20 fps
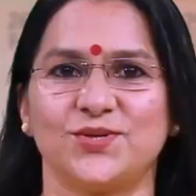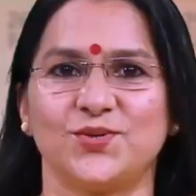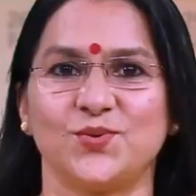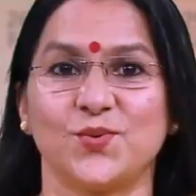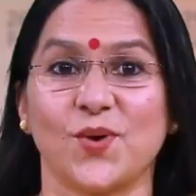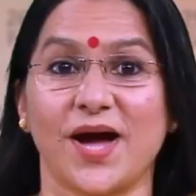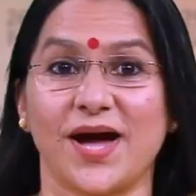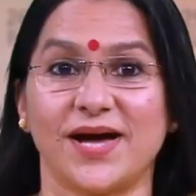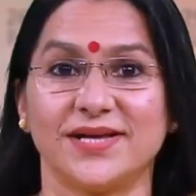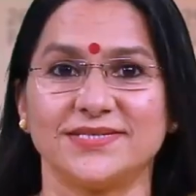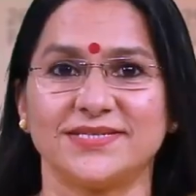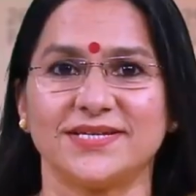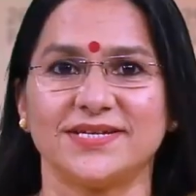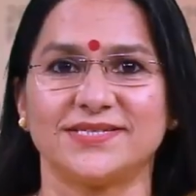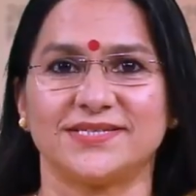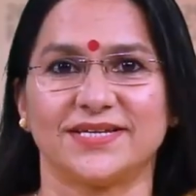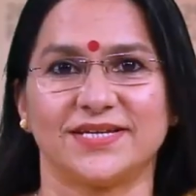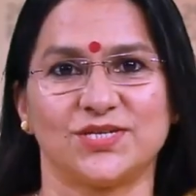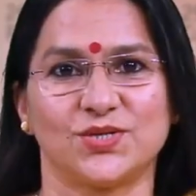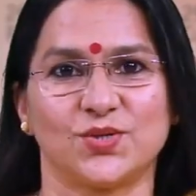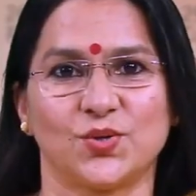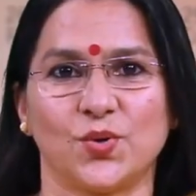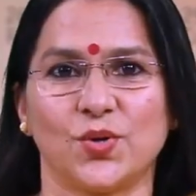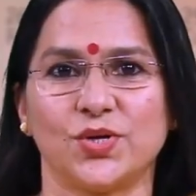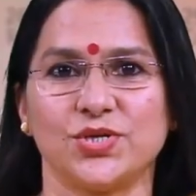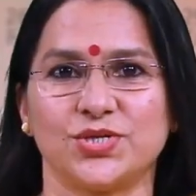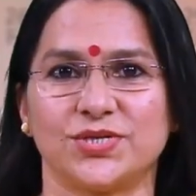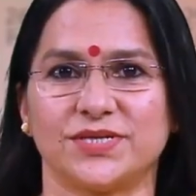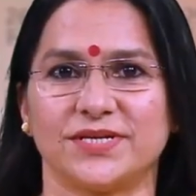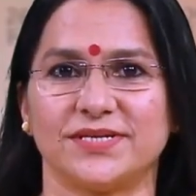To answer such
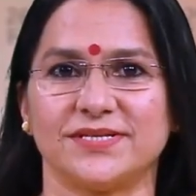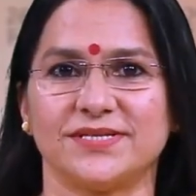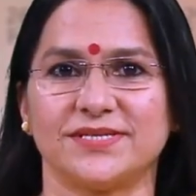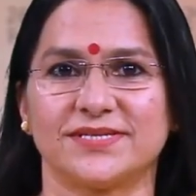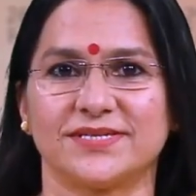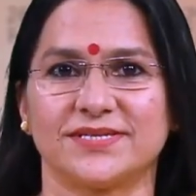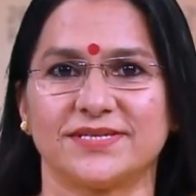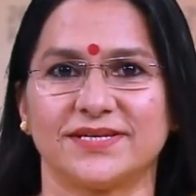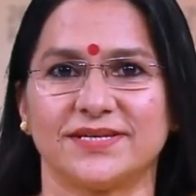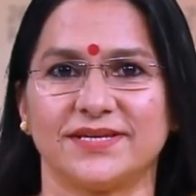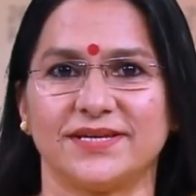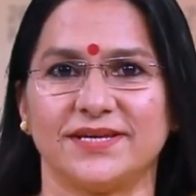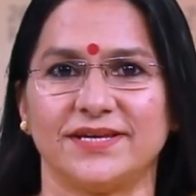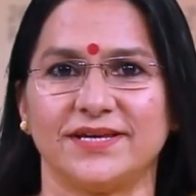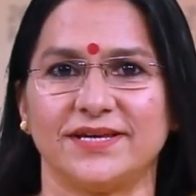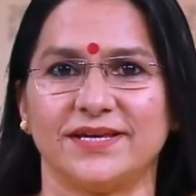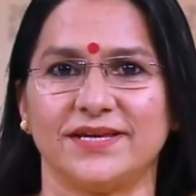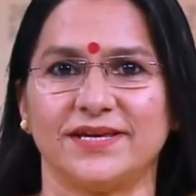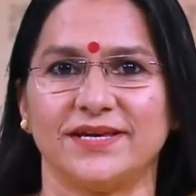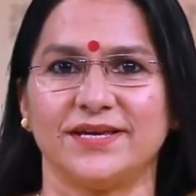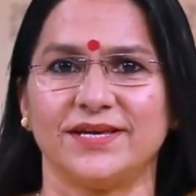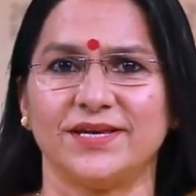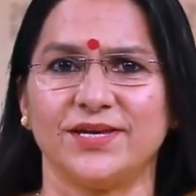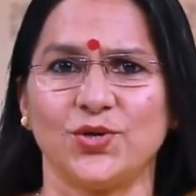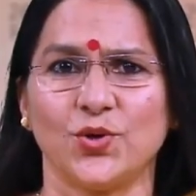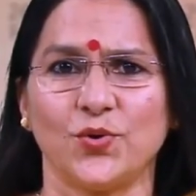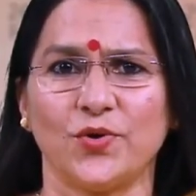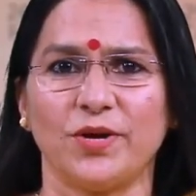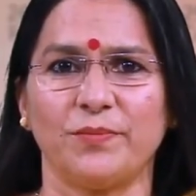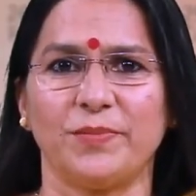questions,
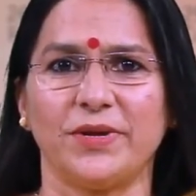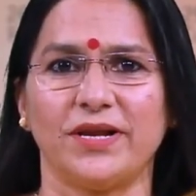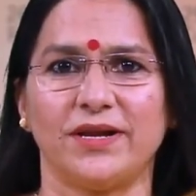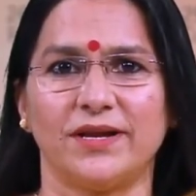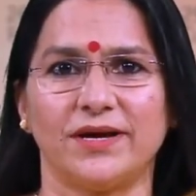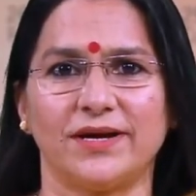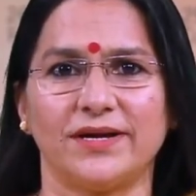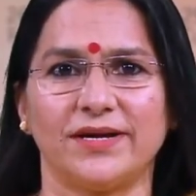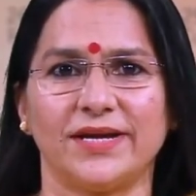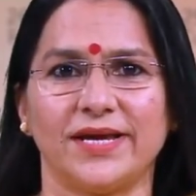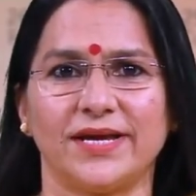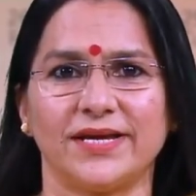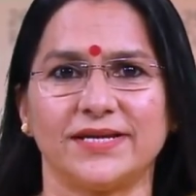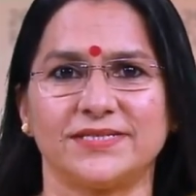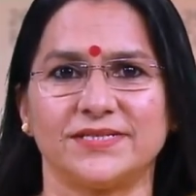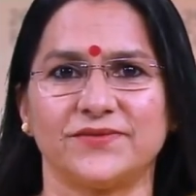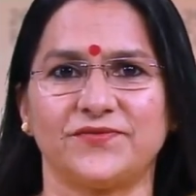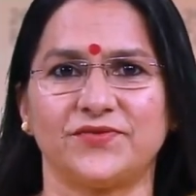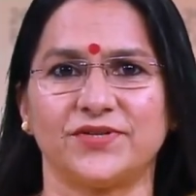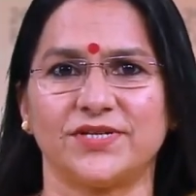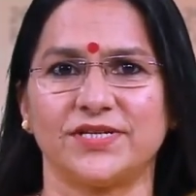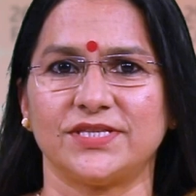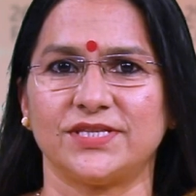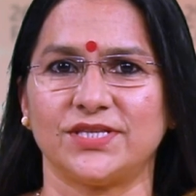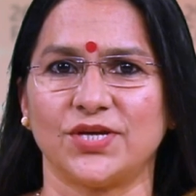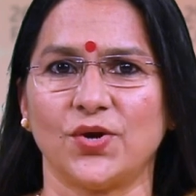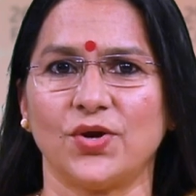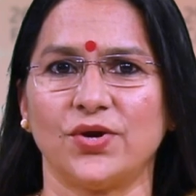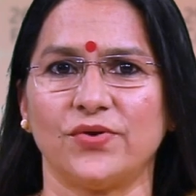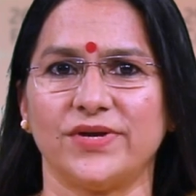you will be learning different
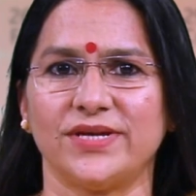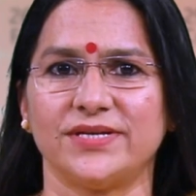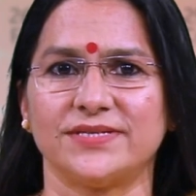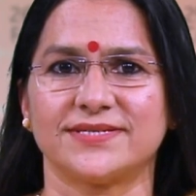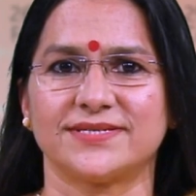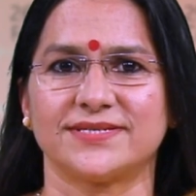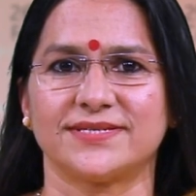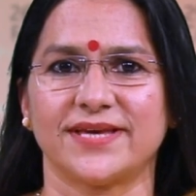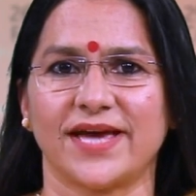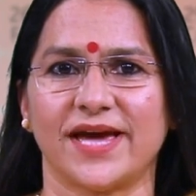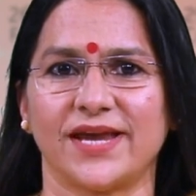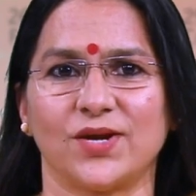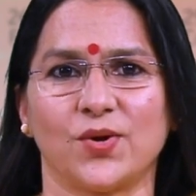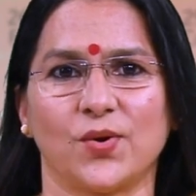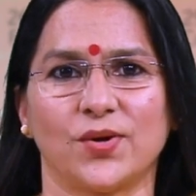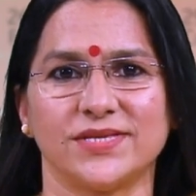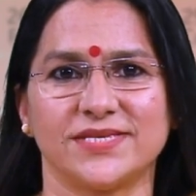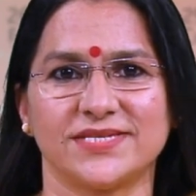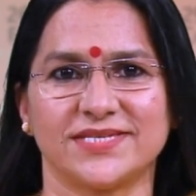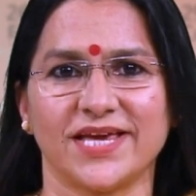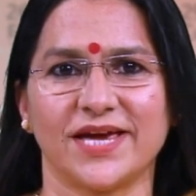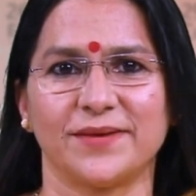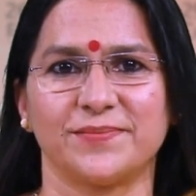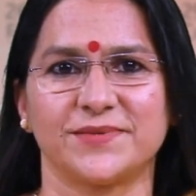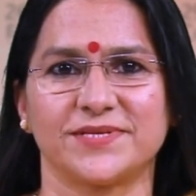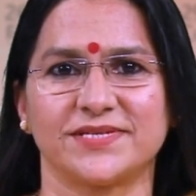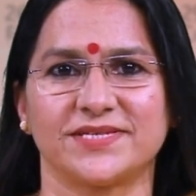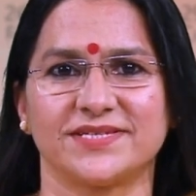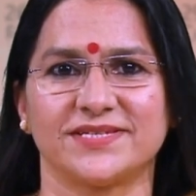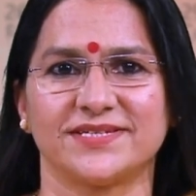theories and
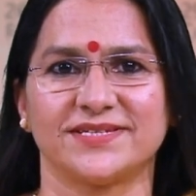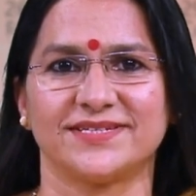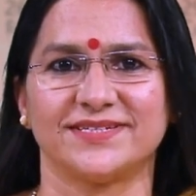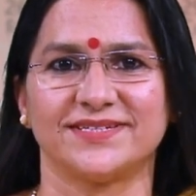concepts